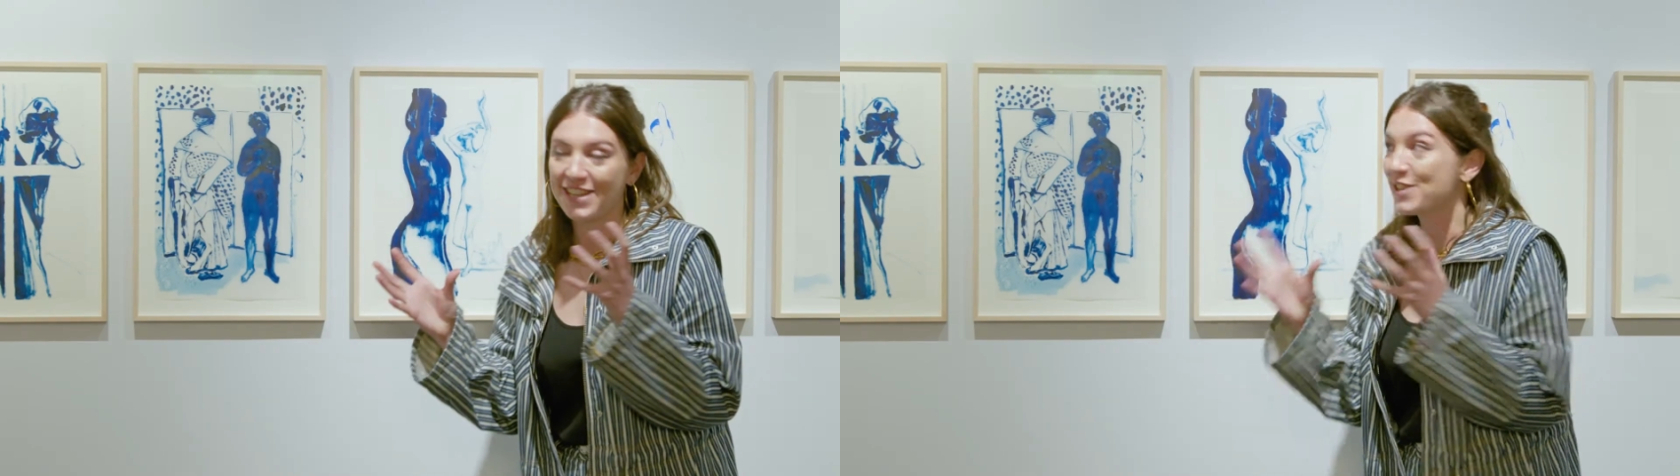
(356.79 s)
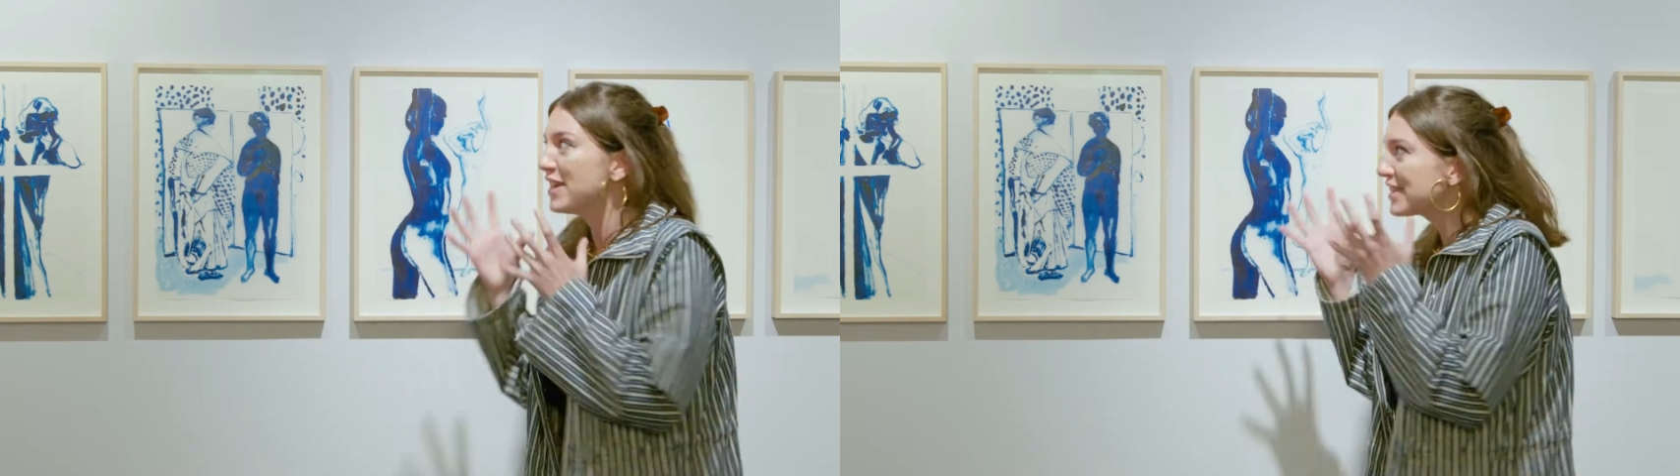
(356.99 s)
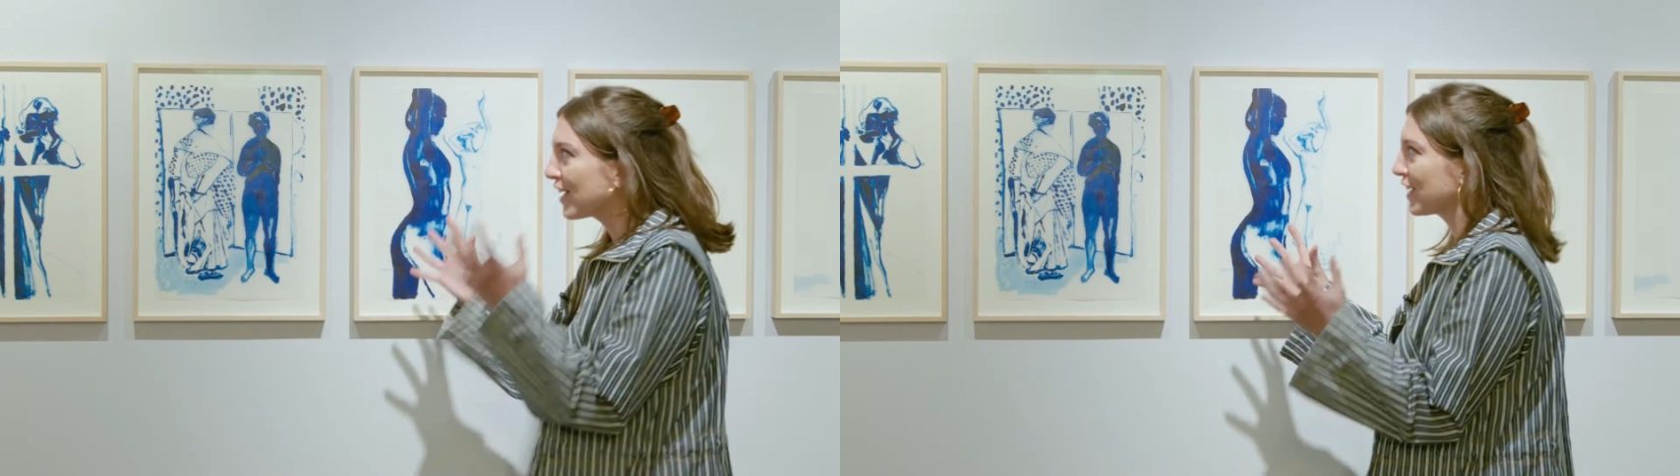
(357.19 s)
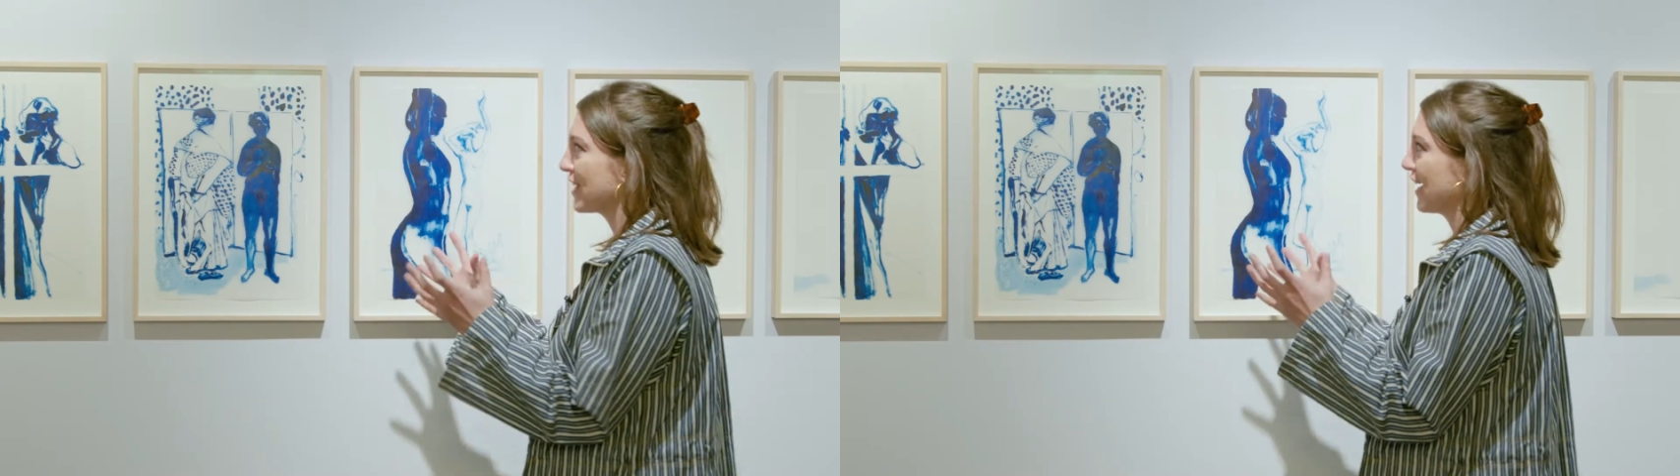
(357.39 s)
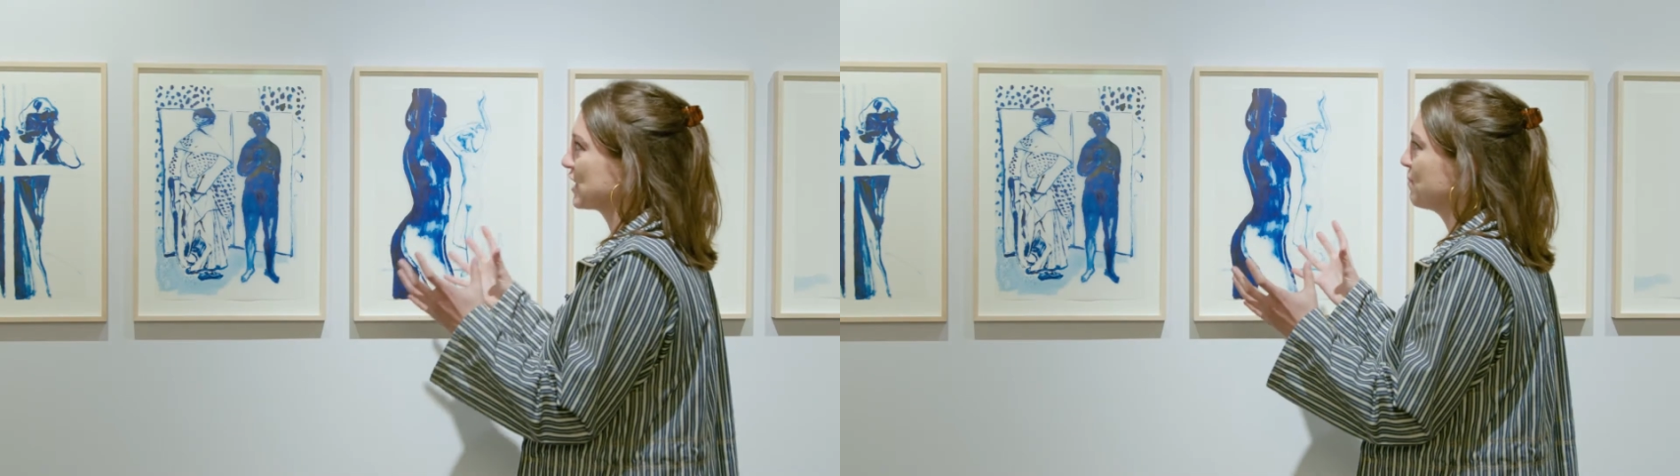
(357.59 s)
on this side of the
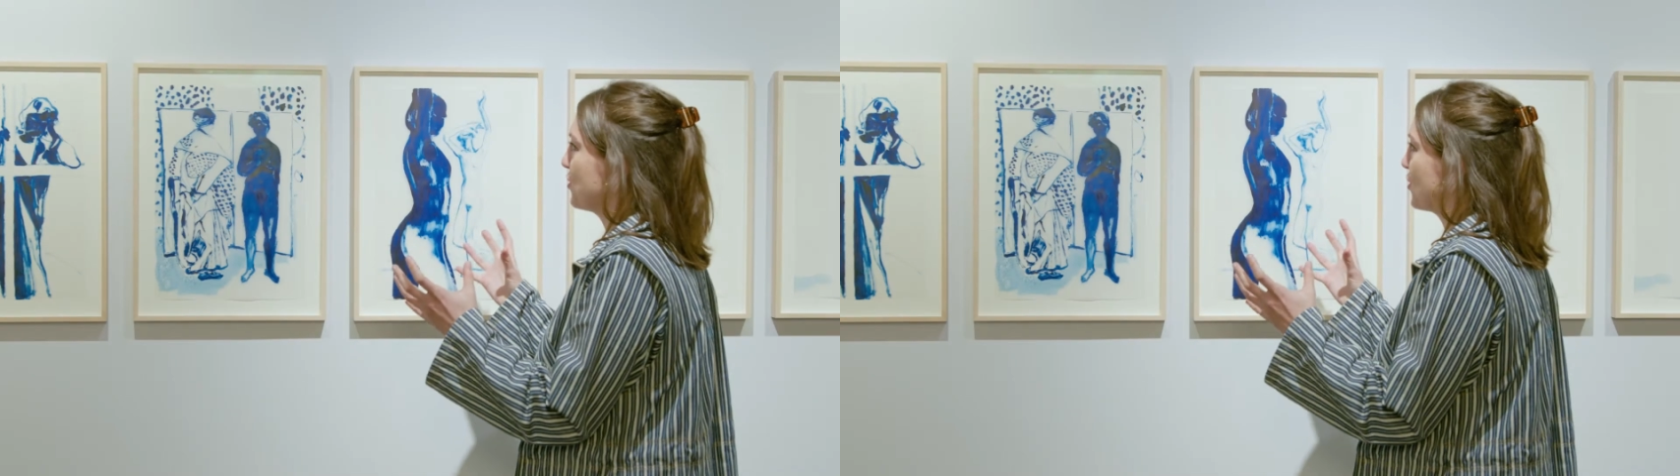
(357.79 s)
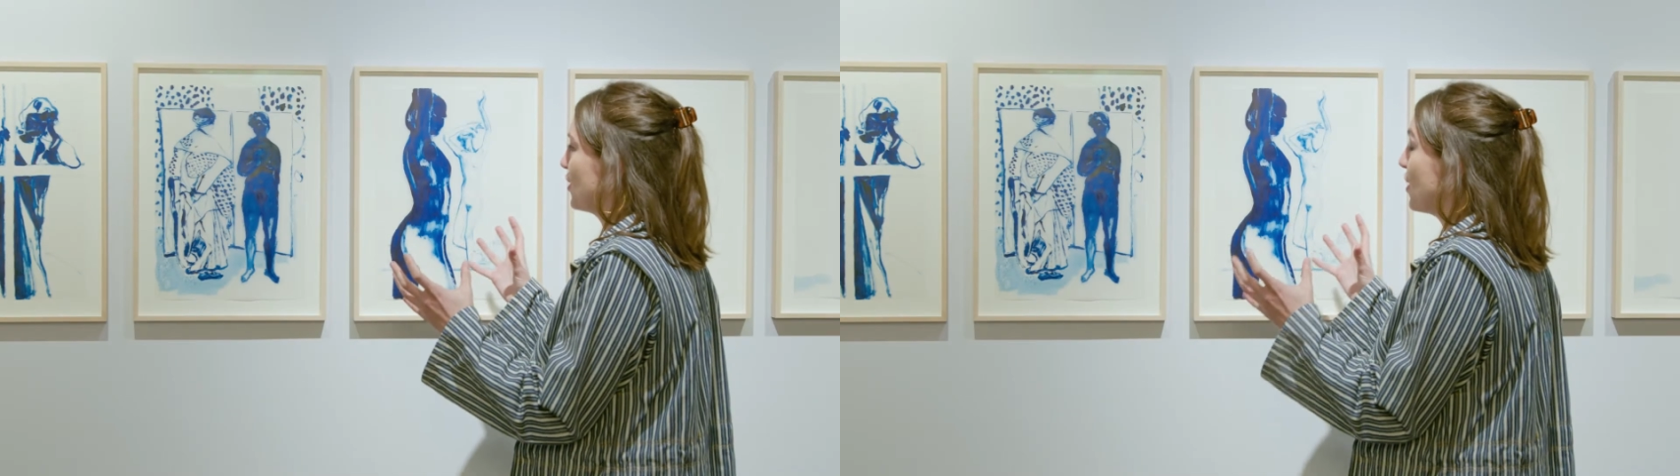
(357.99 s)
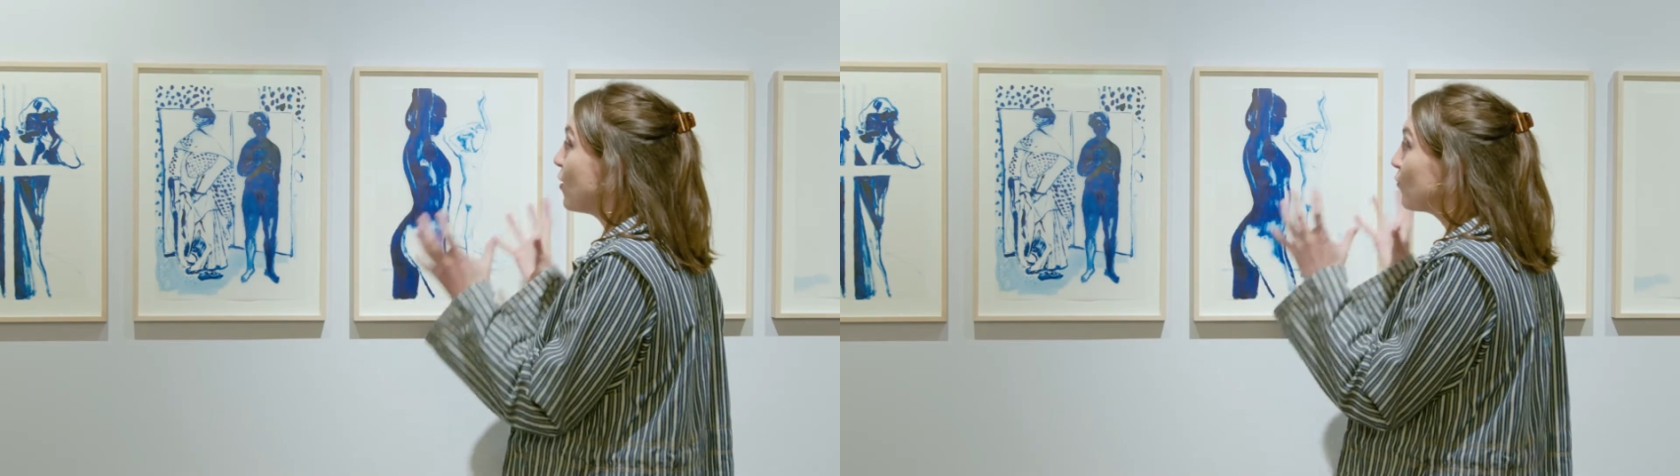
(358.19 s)
exhibition,